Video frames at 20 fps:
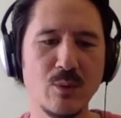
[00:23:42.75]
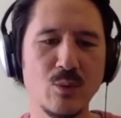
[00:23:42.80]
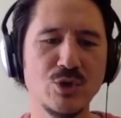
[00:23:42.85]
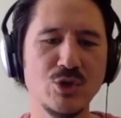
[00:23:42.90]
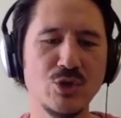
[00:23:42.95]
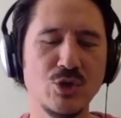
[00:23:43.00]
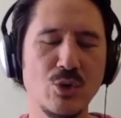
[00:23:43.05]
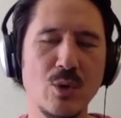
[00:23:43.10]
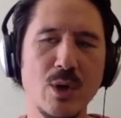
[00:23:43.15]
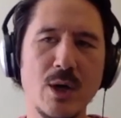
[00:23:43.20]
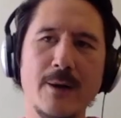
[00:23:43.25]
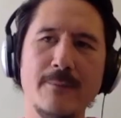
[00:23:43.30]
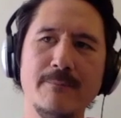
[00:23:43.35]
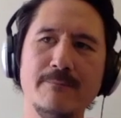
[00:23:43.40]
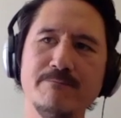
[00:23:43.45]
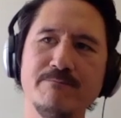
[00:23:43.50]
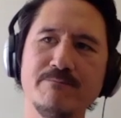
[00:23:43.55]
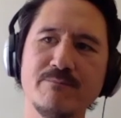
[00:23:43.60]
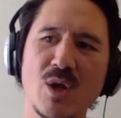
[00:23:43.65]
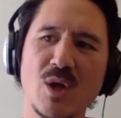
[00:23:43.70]
Was you
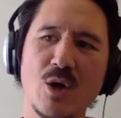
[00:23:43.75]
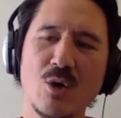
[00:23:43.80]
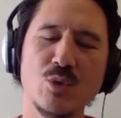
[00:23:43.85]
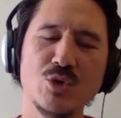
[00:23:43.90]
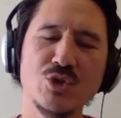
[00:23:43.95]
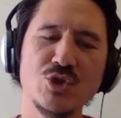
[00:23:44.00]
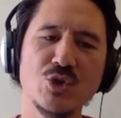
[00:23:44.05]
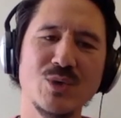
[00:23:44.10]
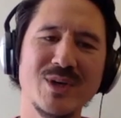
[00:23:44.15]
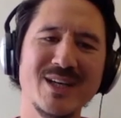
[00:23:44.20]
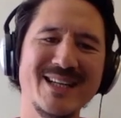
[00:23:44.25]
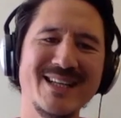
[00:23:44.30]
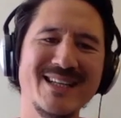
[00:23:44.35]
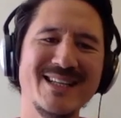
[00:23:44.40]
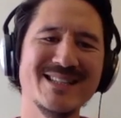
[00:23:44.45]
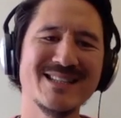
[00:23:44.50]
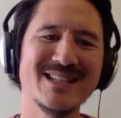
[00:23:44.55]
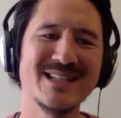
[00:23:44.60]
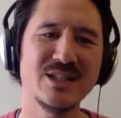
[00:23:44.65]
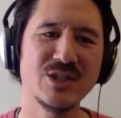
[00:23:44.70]
um was you an
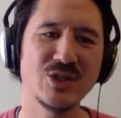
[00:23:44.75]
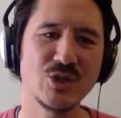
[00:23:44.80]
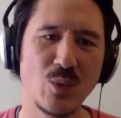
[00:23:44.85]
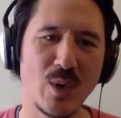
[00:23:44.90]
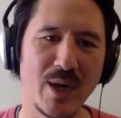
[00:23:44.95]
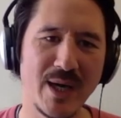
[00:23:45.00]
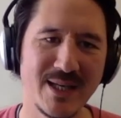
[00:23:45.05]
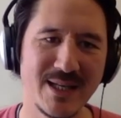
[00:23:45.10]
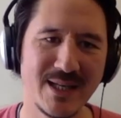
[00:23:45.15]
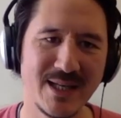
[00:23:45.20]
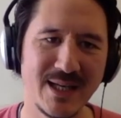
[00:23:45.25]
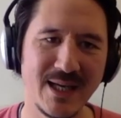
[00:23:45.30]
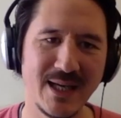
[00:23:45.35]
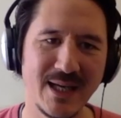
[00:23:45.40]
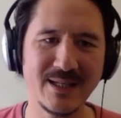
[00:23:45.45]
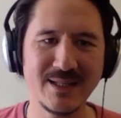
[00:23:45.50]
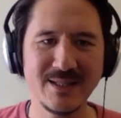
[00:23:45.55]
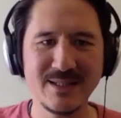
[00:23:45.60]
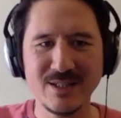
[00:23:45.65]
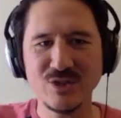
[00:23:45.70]
easily swayed
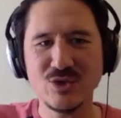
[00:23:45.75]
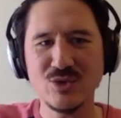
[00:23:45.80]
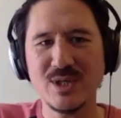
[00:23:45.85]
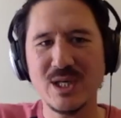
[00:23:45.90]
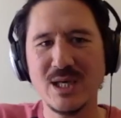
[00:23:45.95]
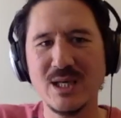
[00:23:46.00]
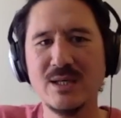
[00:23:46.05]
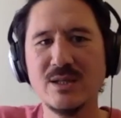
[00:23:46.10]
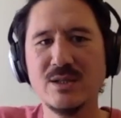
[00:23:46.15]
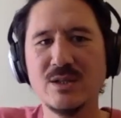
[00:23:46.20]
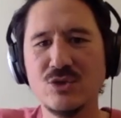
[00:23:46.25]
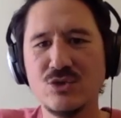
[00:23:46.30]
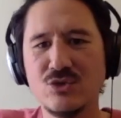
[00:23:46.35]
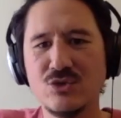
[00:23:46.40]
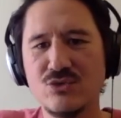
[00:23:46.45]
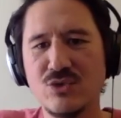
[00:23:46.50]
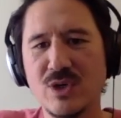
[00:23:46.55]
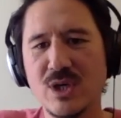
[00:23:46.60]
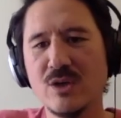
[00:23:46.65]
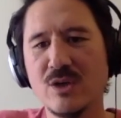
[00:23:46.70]
kid, and did you get into
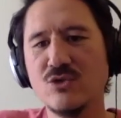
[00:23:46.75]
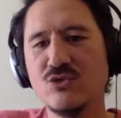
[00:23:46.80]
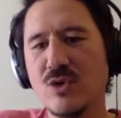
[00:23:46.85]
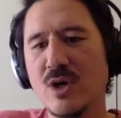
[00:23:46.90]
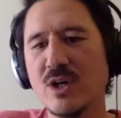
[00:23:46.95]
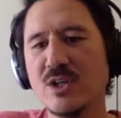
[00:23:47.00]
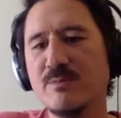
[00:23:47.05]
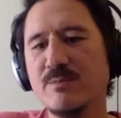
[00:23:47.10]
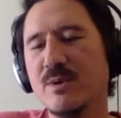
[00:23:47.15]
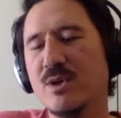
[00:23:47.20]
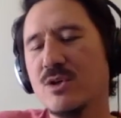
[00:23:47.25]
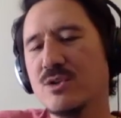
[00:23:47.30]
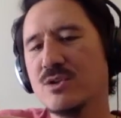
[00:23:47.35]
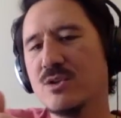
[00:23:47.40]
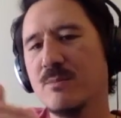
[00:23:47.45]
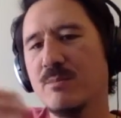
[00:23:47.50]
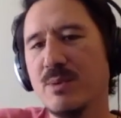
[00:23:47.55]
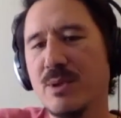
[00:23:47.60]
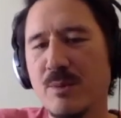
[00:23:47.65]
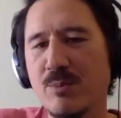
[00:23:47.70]
drinking drugs because
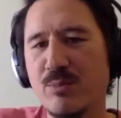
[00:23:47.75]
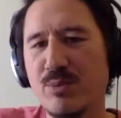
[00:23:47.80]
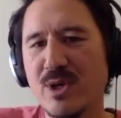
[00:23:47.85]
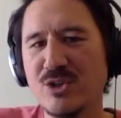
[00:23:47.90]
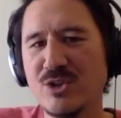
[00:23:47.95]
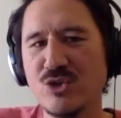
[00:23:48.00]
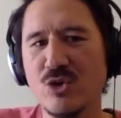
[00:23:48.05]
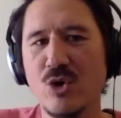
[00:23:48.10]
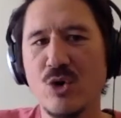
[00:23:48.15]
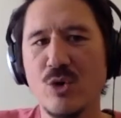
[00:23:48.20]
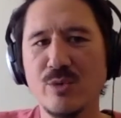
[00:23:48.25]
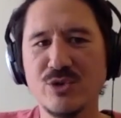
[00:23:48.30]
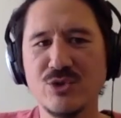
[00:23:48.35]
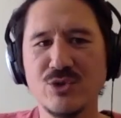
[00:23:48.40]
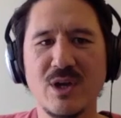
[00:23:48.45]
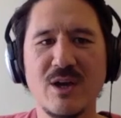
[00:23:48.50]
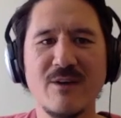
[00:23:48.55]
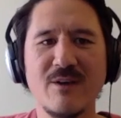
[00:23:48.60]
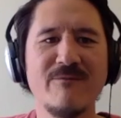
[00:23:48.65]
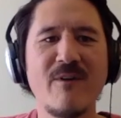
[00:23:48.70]
of peer pressure, or was
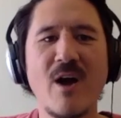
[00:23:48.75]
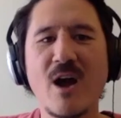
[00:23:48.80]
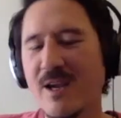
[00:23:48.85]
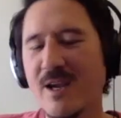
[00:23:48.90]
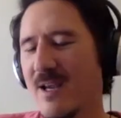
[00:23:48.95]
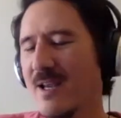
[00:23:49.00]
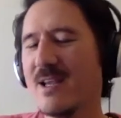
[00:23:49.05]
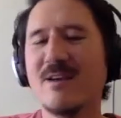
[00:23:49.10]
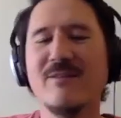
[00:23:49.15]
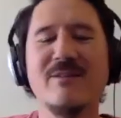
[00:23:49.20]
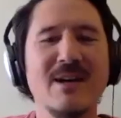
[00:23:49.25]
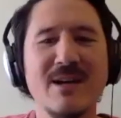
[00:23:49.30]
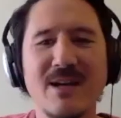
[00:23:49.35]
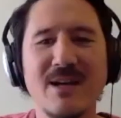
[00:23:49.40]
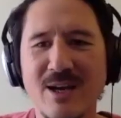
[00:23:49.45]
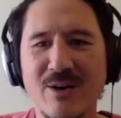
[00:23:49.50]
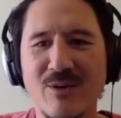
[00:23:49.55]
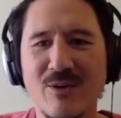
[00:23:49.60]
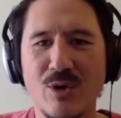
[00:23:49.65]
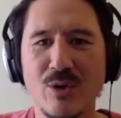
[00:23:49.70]
you like fucking give it
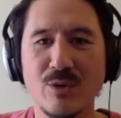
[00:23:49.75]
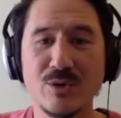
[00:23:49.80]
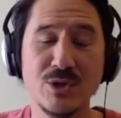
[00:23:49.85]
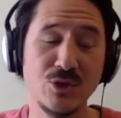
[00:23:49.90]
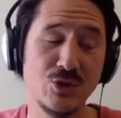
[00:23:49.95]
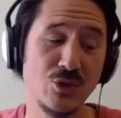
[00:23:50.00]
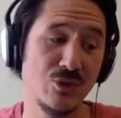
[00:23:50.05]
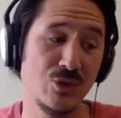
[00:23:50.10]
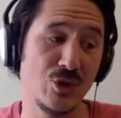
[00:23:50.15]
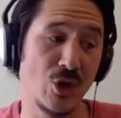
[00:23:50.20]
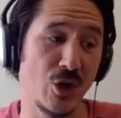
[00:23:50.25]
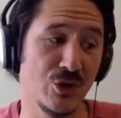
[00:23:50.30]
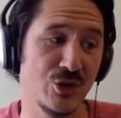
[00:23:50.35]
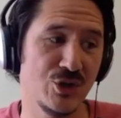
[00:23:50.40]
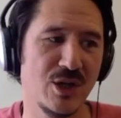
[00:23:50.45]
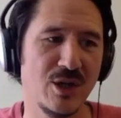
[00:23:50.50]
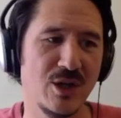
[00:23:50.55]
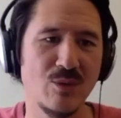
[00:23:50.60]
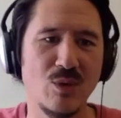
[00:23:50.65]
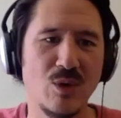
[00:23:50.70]
here, or did you dodge
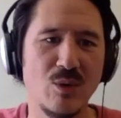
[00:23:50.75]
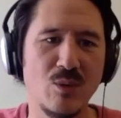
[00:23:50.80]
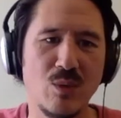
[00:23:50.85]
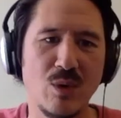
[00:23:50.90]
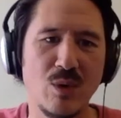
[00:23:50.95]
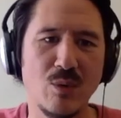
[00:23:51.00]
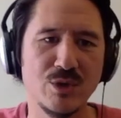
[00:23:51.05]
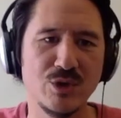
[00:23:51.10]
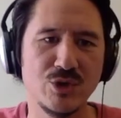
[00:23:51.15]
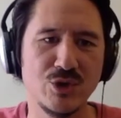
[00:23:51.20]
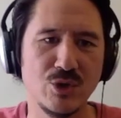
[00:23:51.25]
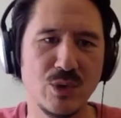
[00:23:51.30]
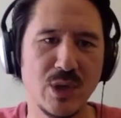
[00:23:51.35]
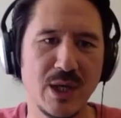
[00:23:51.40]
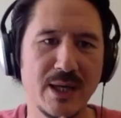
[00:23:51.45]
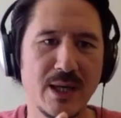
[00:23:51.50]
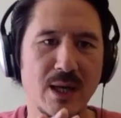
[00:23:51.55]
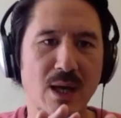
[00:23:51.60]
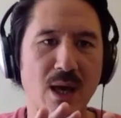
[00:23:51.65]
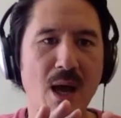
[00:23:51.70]
it? What what was you
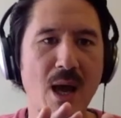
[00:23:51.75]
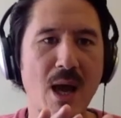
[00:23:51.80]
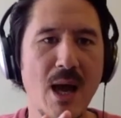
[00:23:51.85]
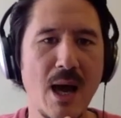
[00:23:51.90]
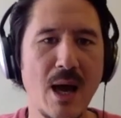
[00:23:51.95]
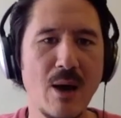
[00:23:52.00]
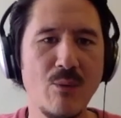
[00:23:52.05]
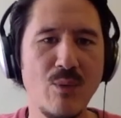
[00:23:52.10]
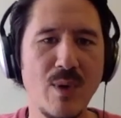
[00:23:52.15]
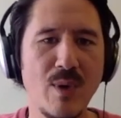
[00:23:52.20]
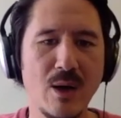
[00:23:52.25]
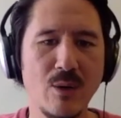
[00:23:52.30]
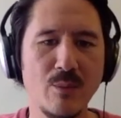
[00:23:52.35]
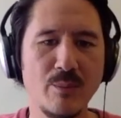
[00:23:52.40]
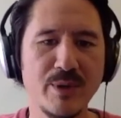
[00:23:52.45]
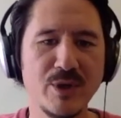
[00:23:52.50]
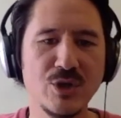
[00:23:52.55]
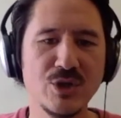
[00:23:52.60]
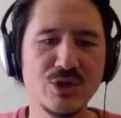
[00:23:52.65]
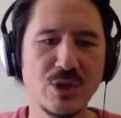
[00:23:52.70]
like around?
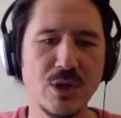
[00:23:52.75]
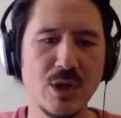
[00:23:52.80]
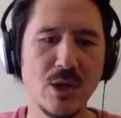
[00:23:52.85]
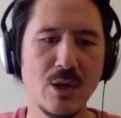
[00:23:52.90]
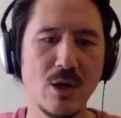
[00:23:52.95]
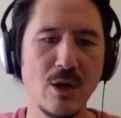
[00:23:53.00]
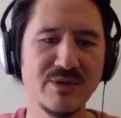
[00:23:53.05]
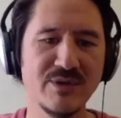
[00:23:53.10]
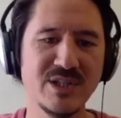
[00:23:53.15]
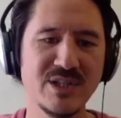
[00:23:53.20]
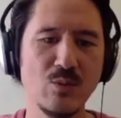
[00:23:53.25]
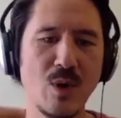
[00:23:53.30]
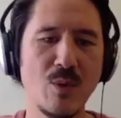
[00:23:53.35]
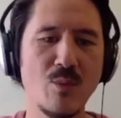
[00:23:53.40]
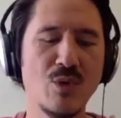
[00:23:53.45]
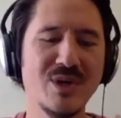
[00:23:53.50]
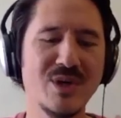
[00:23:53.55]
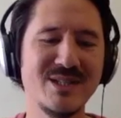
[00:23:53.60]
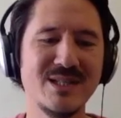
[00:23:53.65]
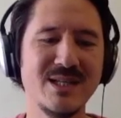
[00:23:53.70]
Because obviously, when
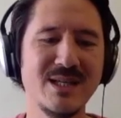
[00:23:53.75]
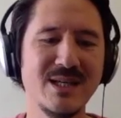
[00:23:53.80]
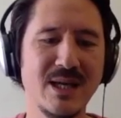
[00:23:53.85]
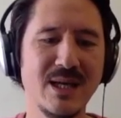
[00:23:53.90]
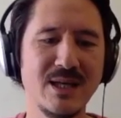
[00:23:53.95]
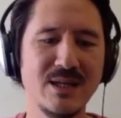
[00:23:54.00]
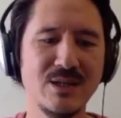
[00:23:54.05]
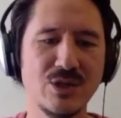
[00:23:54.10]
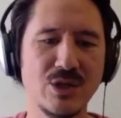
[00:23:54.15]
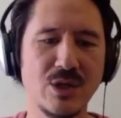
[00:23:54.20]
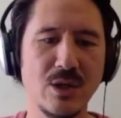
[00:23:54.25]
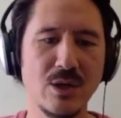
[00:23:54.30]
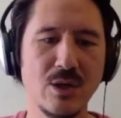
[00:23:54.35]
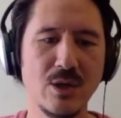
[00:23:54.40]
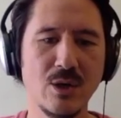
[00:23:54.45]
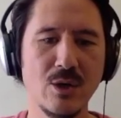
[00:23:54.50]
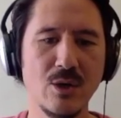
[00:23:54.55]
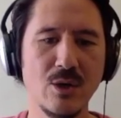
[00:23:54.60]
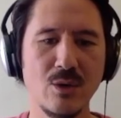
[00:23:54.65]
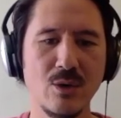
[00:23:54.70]
we're a teenager,
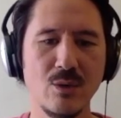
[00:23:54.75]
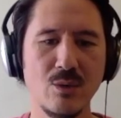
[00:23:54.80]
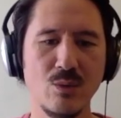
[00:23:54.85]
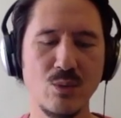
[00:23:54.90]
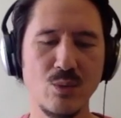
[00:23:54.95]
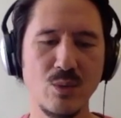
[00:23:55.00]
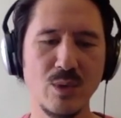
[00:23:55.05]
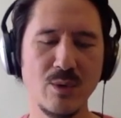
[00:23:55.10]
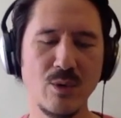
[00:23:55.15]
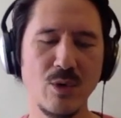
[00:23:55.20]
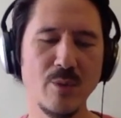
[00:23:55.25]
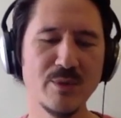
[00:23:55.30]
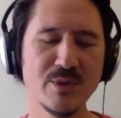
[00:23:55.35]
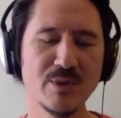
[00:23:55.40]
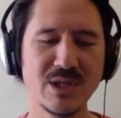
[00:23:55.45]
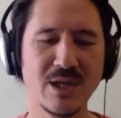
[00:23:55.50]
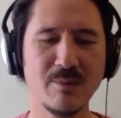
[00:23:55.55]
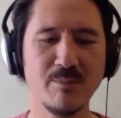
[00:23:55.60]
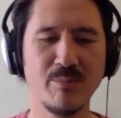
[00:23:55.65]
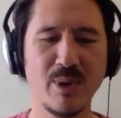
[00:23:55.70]
we're
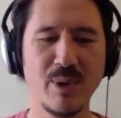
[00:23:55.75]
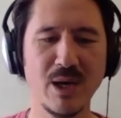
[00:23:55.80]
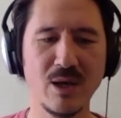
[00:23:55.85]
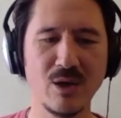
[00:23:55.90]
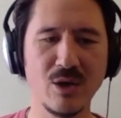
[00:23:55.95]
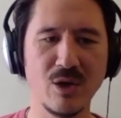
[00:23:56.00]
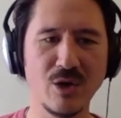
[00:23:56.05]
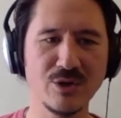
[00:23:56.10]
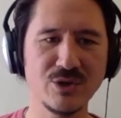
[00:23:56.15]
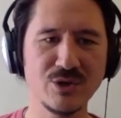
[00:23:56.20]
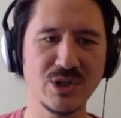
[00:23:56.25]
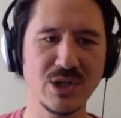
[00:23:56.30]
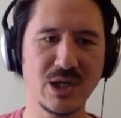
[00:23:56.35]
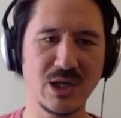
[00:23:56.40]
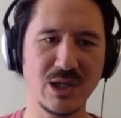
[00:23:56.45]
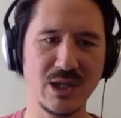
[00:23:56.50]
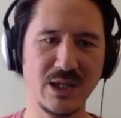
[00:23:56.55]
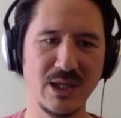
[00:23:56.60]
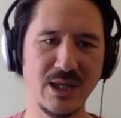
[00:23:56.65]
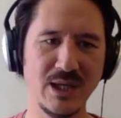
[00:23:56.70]
almost like
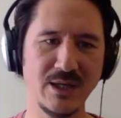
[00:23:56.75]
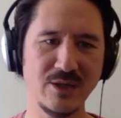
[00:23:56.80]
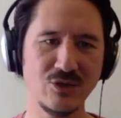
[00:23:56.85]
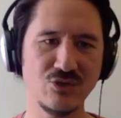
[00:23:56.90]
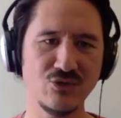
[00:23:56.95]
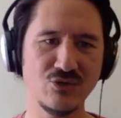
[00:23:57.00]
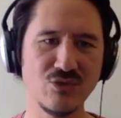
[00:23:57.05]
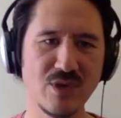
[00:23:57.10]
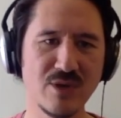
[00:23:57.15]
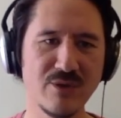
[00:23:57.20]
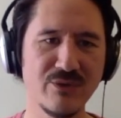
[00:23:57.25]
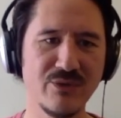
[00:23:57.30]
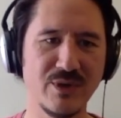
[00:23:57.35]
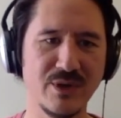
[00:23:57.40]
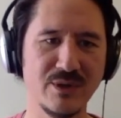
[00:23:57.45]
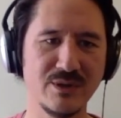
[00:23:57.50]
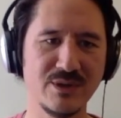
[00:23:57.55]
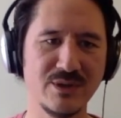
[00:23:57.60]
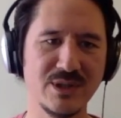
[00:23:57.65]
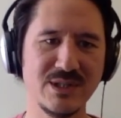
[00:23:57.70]
biologically
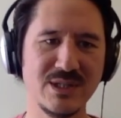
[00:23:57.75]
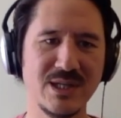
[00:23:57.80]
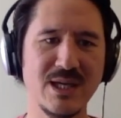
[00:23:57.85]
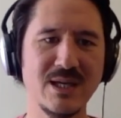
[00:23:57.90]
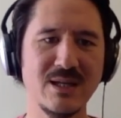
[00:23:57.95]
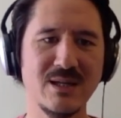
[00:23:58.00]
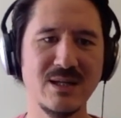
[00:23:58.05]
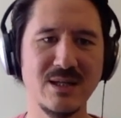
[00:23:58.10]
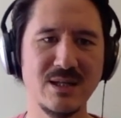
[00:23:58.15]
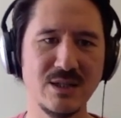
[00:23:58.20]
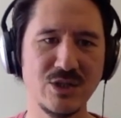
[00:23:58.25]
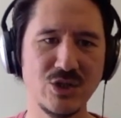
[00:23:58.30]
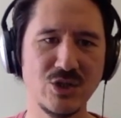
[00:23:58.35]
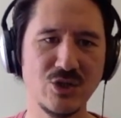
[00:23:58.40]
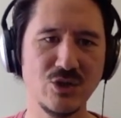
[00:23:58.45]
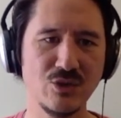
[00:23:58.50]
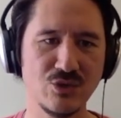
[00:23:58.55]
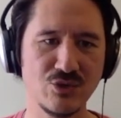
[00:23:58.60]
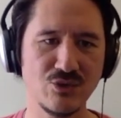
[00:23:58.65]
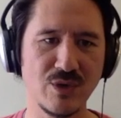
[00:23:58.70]
driven to take these
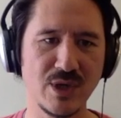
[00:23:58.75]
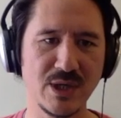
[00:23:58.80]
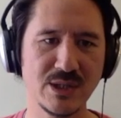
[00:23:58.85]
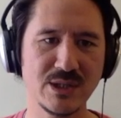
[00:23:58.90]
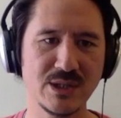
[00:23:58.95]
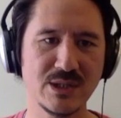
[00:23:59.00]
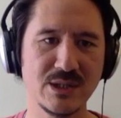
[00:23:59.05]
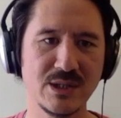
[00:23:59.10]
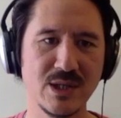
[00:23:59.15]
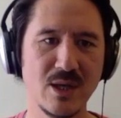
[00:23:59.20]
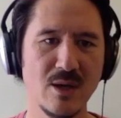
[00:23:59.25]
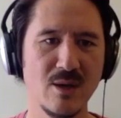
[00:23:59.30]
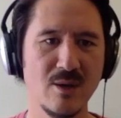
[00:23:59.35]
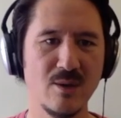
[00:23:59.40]
huge risks.